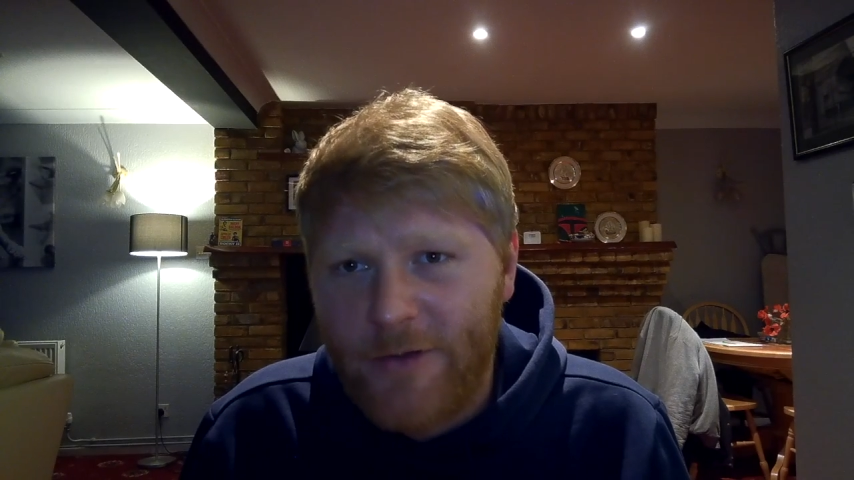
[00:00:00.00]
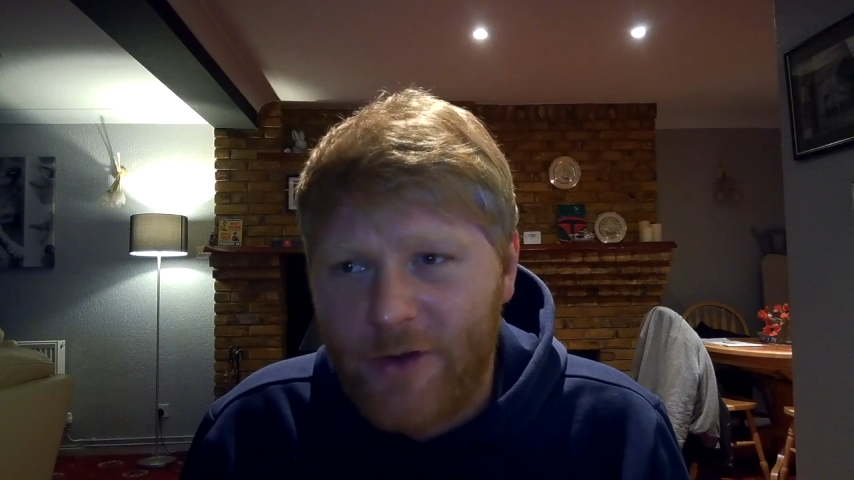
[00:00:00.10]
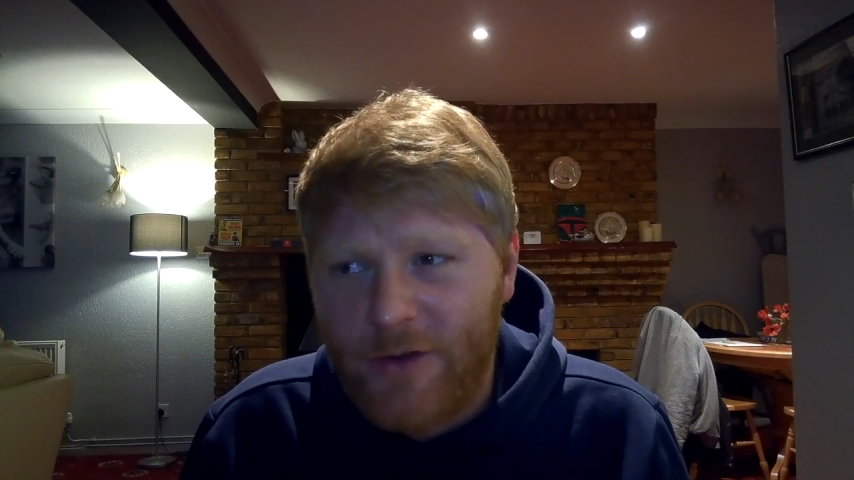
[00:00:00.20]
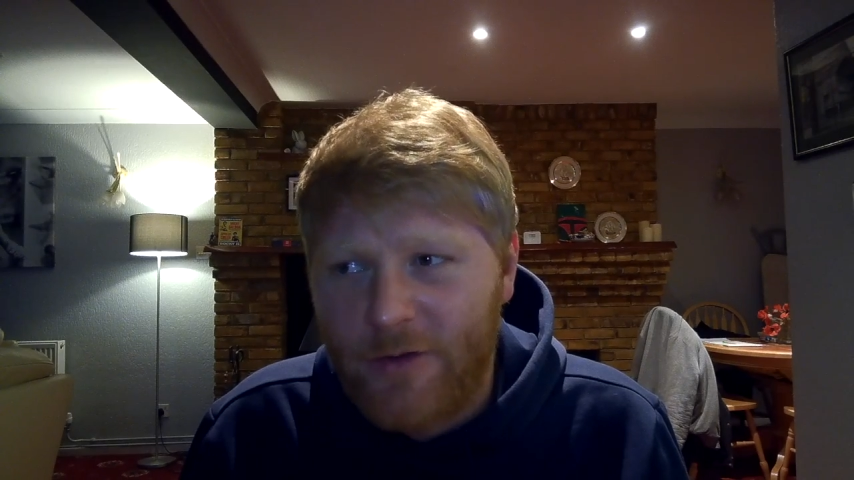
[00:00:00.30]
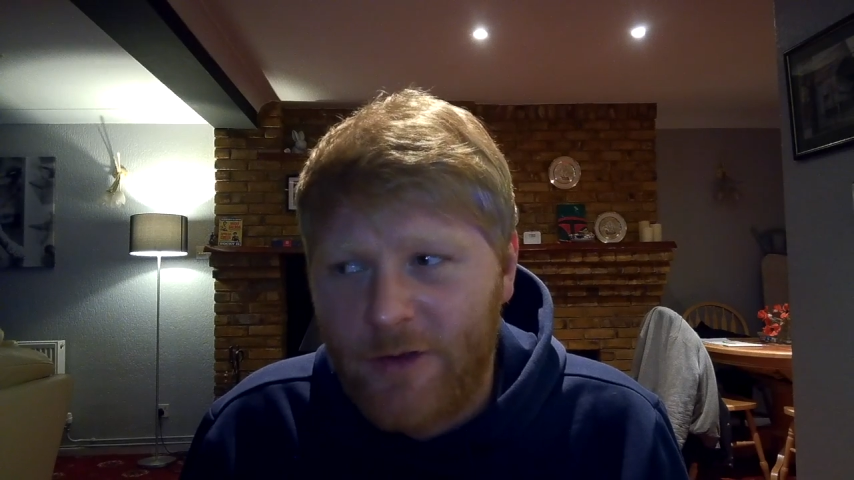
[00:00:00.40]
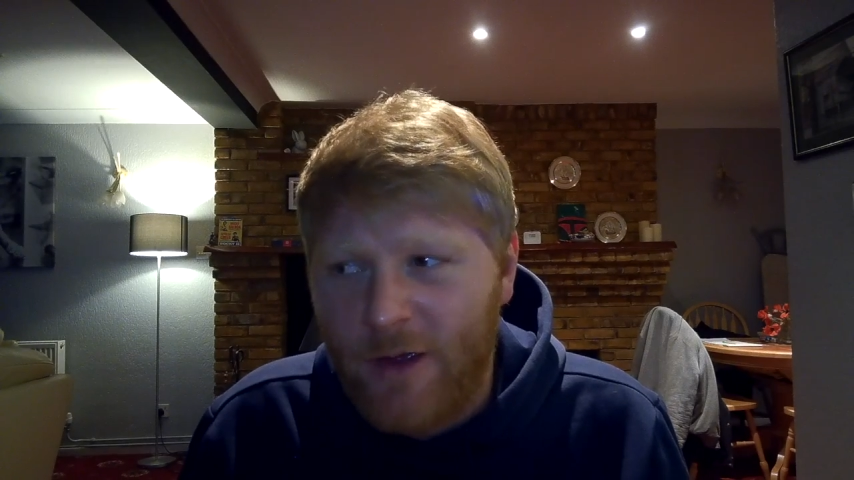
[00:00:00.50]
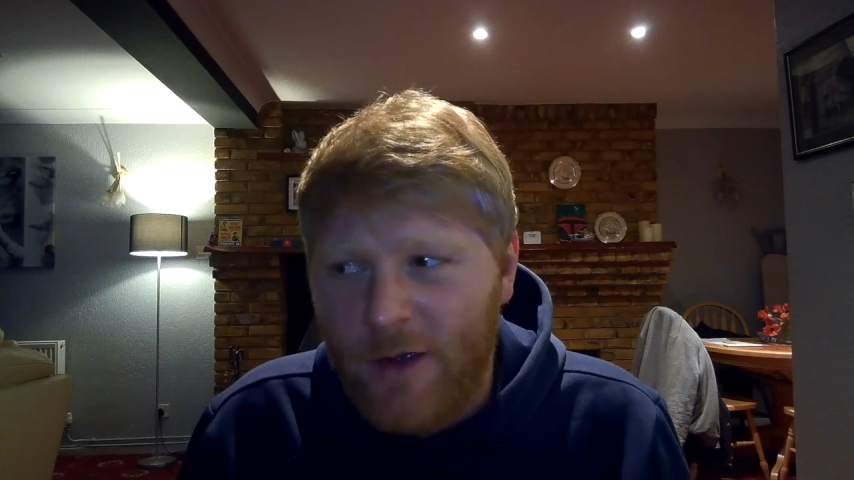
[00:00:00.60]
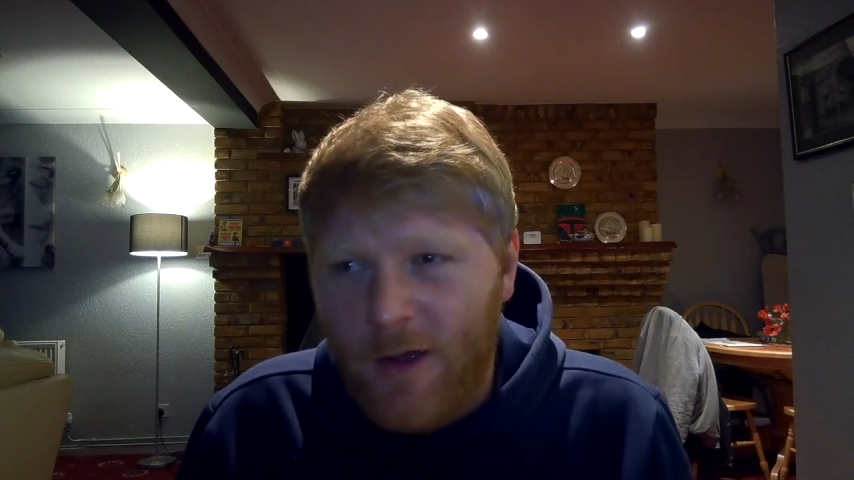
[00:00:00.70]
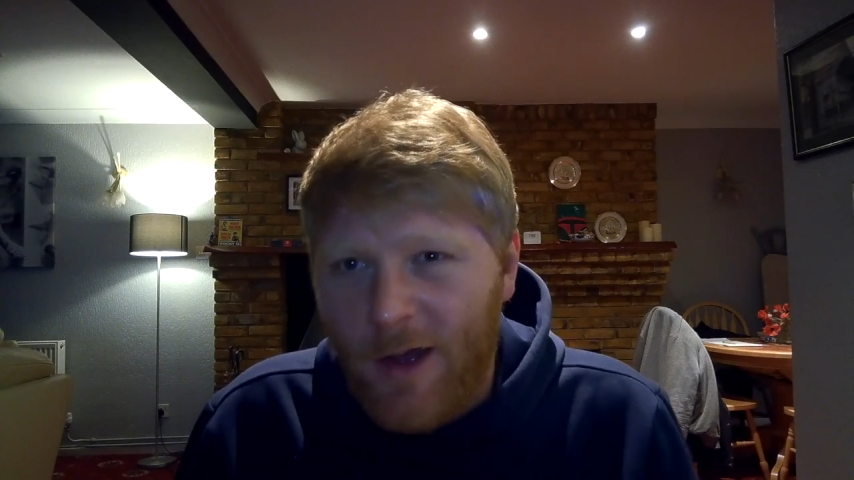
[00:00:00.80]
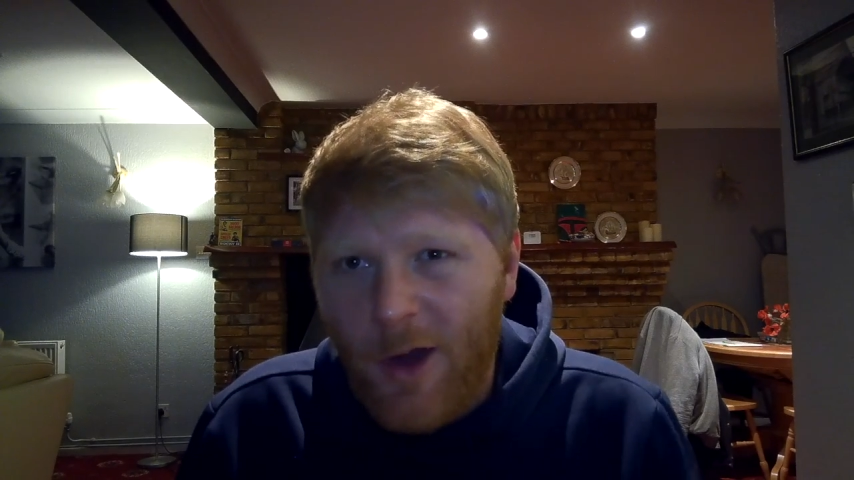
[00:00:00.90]
She just
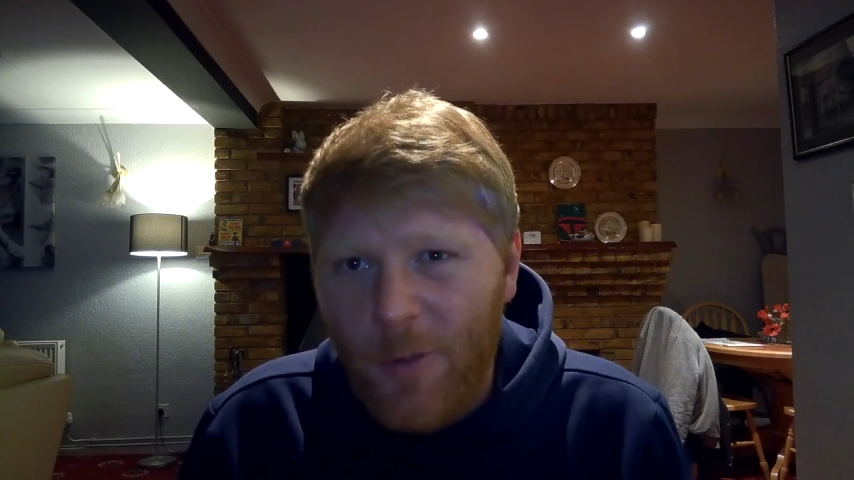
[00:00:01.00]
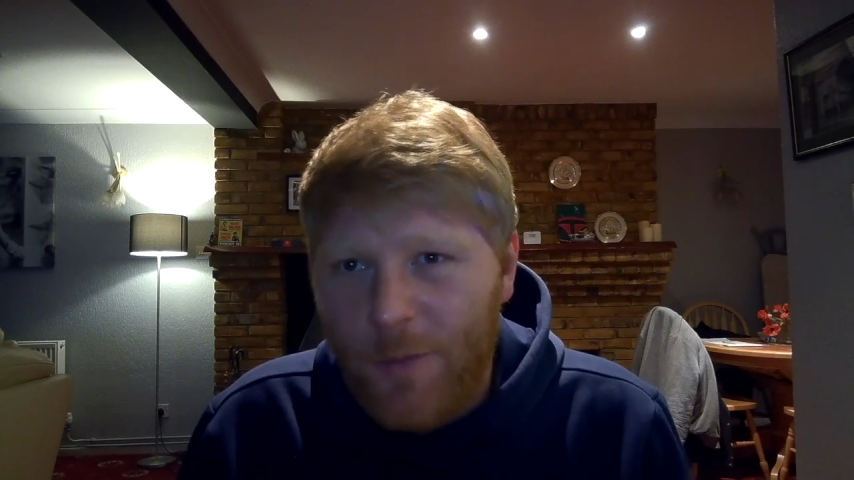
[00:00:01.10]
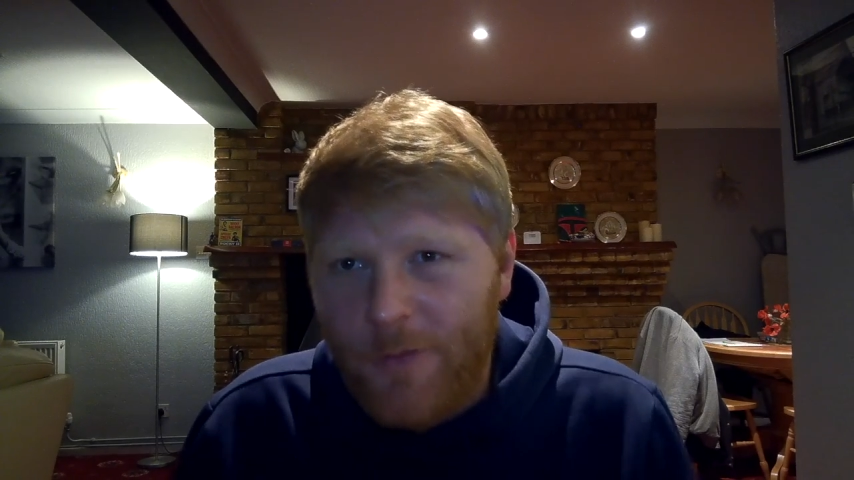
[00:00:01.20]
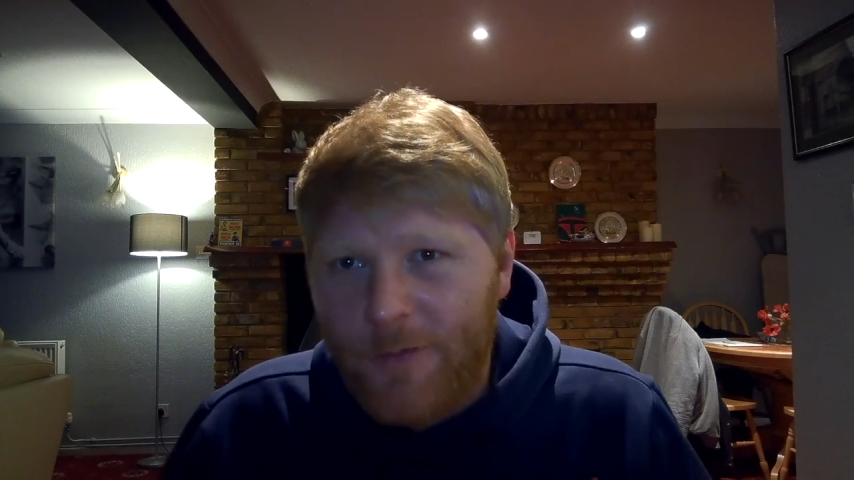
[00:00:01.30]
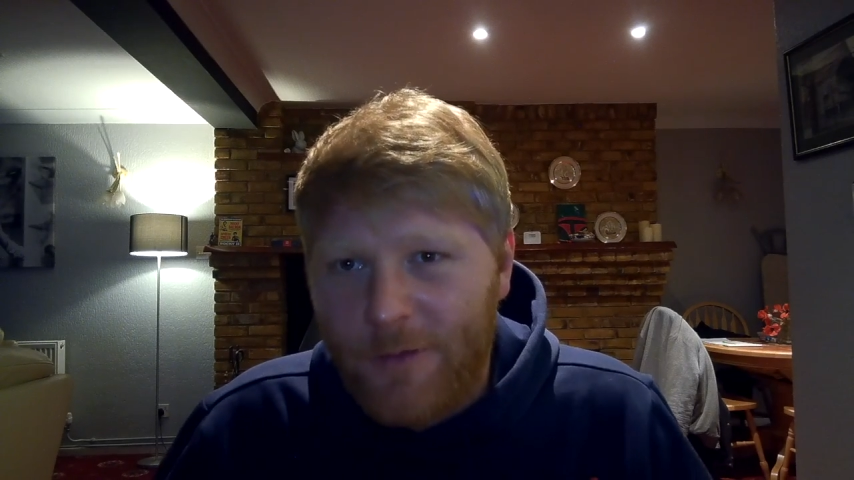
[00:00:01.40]
opened